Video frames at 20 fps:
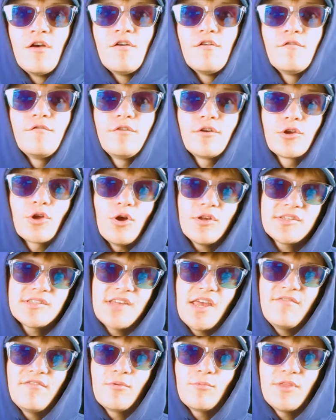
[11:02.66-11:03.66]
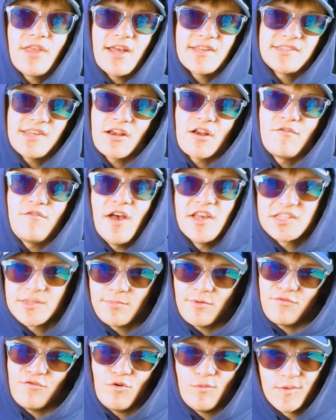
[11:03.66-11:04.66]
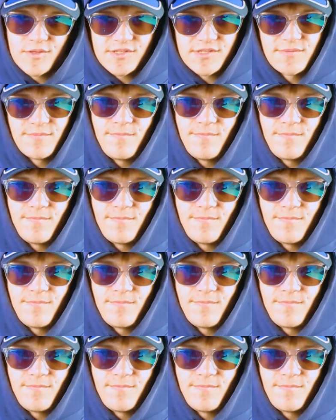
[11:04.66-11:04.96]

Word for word: for cost saving without sacrificing performance.